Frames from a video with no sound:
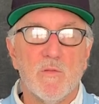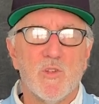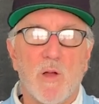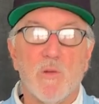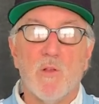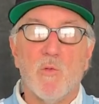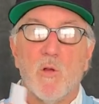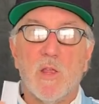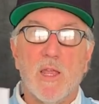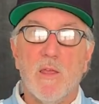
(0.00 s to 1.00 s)
shot with the
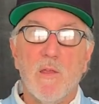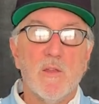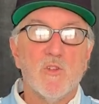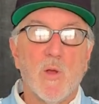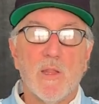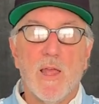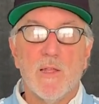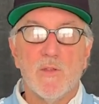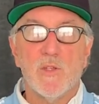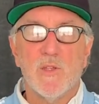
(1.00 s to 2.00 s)
Rolly twin
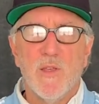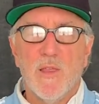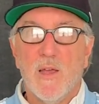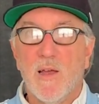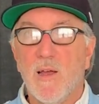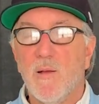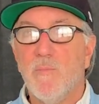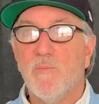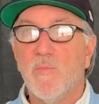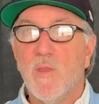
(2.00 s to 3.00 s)
lens,
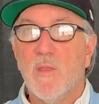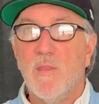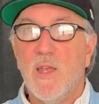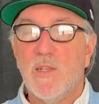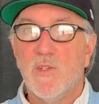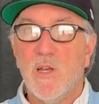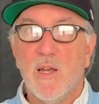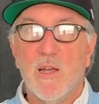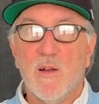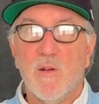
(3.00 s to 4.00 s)
that
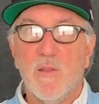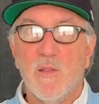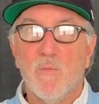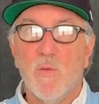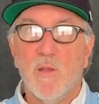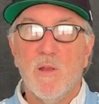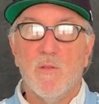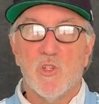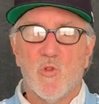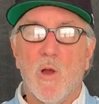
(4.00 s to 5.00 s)
are the
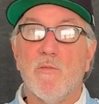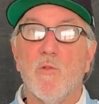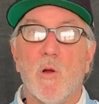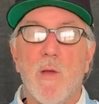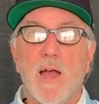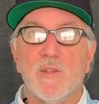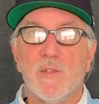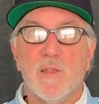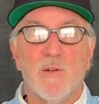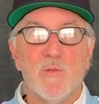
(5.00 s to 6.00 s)
square format,
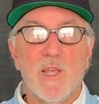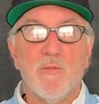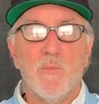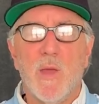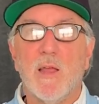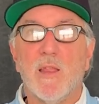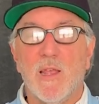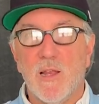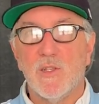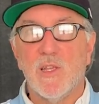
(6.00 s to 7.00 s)
David
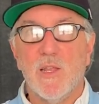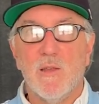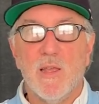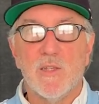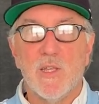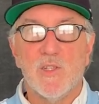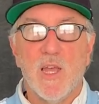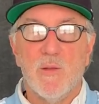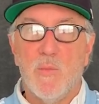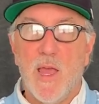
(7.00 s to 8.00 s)
Bailey, and as I
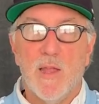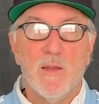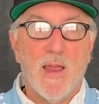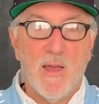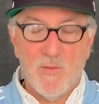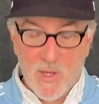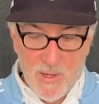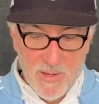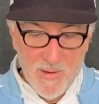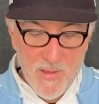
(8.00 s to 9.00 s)
said, Pan and
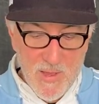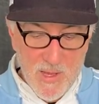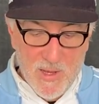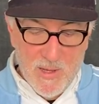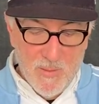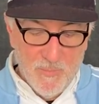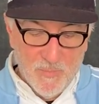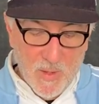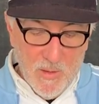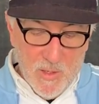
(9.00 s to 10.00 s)
Avedon.
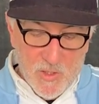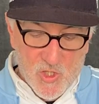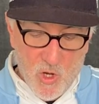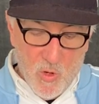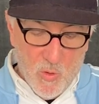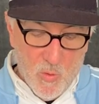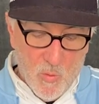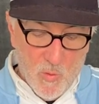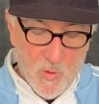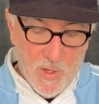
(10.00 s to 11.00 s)

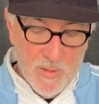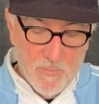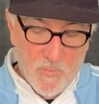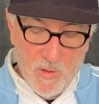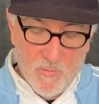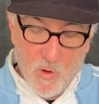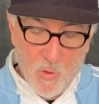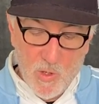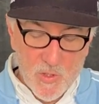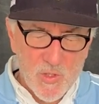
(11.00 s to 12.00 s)
So, and of
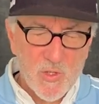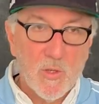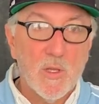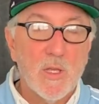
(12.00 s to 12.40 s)
course,